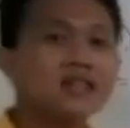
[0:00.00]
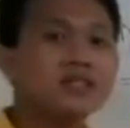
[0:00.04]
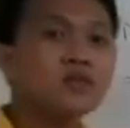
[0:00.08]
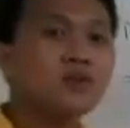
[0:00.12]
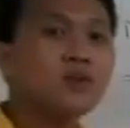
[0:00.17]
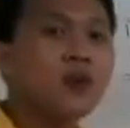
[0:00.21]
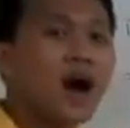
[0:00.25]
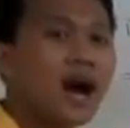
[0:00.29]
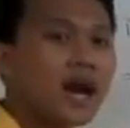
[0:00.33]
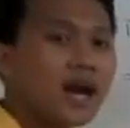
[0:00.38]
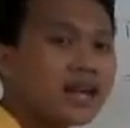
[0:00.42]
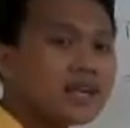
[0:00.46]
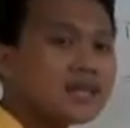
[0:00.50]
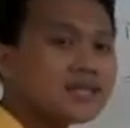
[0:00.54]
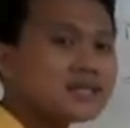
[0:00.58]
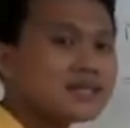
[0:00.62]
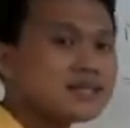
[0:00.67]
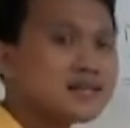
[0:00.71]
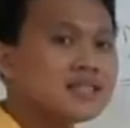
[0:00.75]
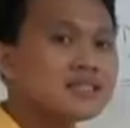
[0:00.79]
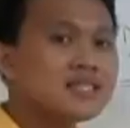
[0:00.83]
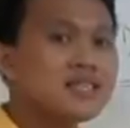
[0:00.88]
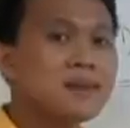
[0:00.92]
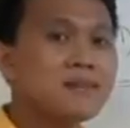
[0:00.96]
twice
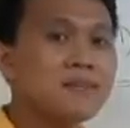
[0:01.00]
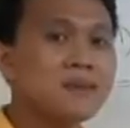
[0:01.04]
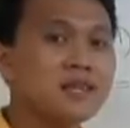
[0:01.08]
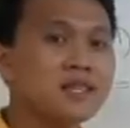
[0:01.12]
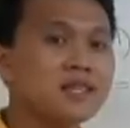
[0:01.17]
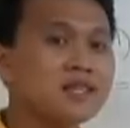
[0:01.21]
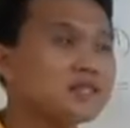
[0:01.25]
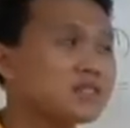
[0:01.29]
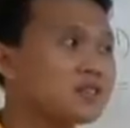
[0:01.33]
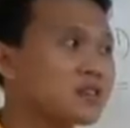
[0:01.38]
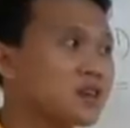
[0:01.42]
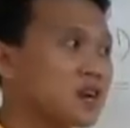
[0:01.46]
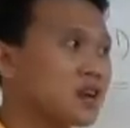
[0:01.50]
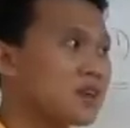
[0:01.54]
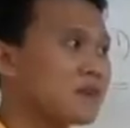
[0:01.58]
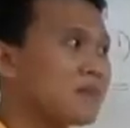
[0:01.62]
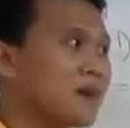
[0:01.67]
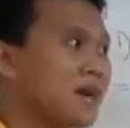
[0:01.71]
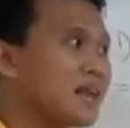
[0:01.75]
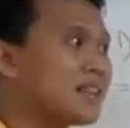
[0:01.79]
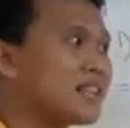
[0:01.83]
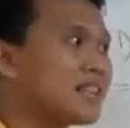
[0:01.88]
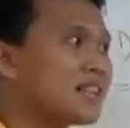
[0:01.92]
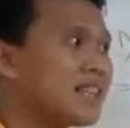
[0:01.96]
the middle term
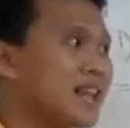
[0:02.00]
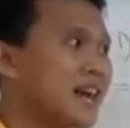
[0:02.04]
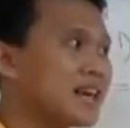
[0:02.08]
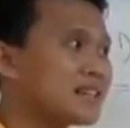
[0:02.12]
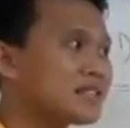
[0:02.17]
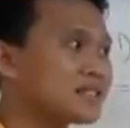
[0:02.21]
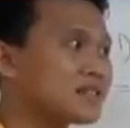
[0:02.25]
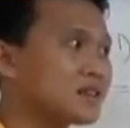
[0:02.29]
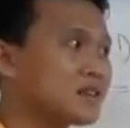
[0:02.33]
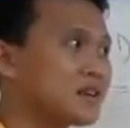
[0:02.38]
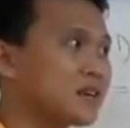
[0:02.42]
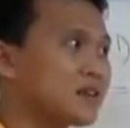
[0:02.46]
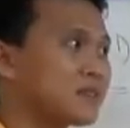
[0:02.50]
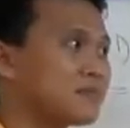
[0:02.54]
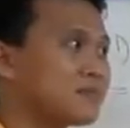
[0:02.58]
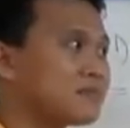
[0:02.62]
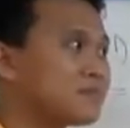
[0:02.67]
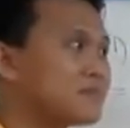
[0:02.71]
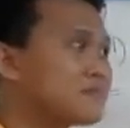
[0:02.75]
and the last term.